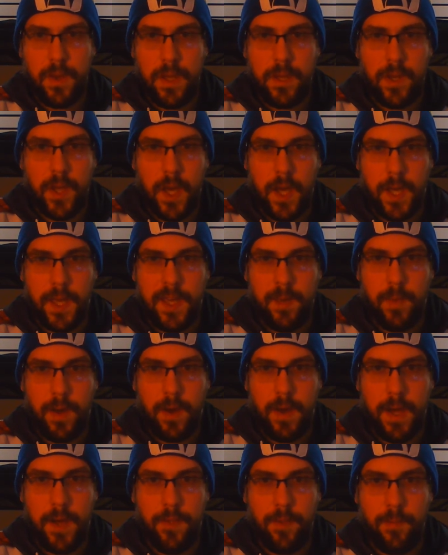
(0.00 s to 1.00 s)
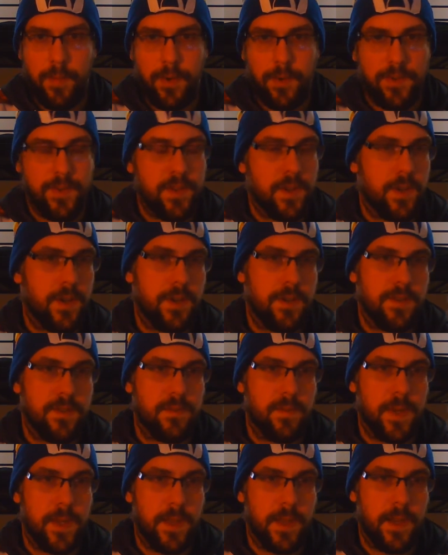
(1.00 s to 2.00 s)
in talking about how the
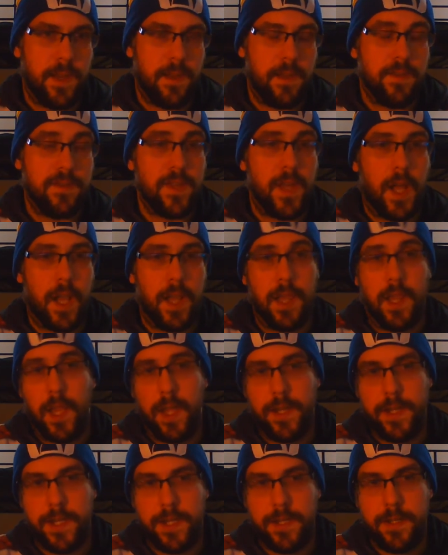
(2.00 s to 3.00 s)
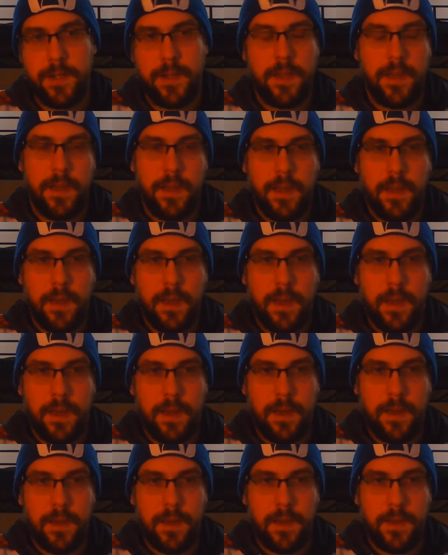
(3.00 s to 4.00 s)
boosters really saw London
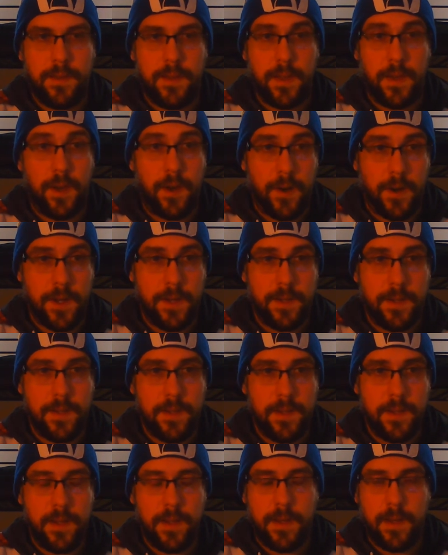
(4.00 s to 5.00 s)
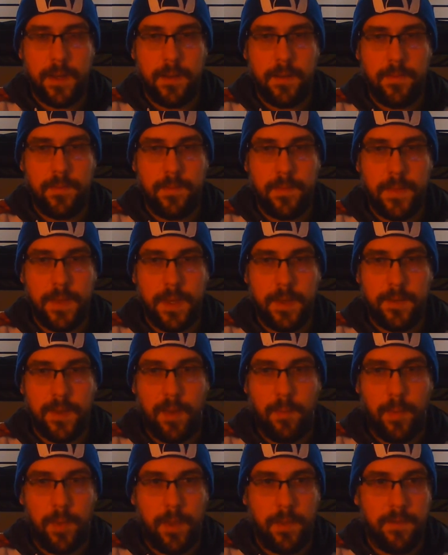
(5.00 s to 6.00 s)
as the current
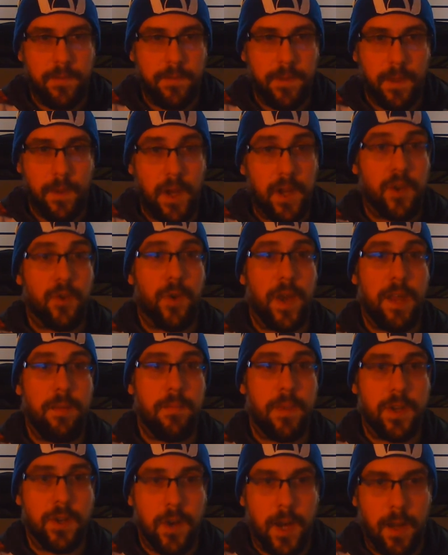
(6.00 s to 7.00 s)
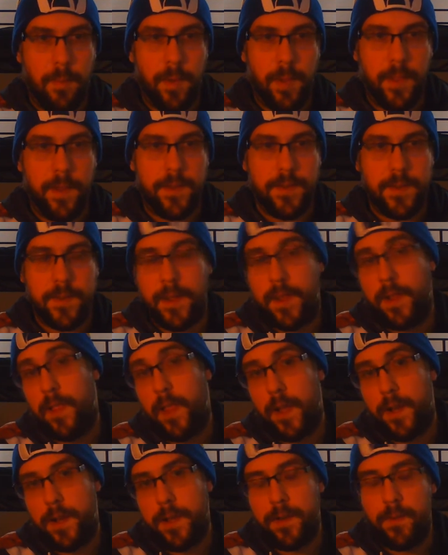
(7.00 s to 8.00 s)
example of a great metropolis, and that
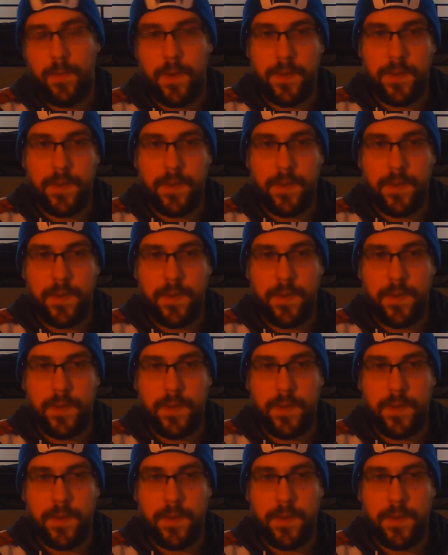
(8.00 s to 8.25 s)
London